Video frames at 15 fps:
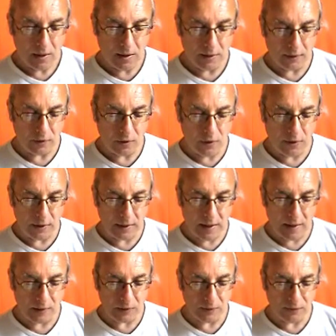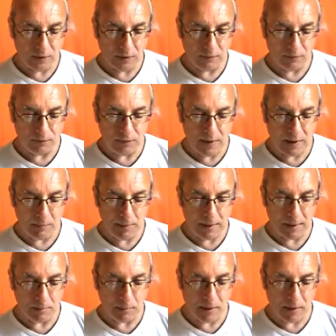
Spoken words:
and on account of him, very many